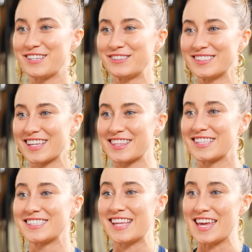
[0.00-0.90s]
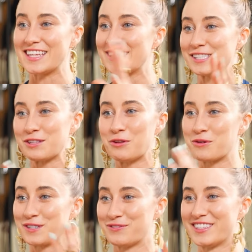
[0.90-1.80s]
who is like the Satanist
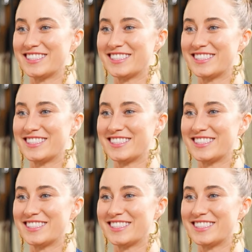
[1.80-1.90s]
lord of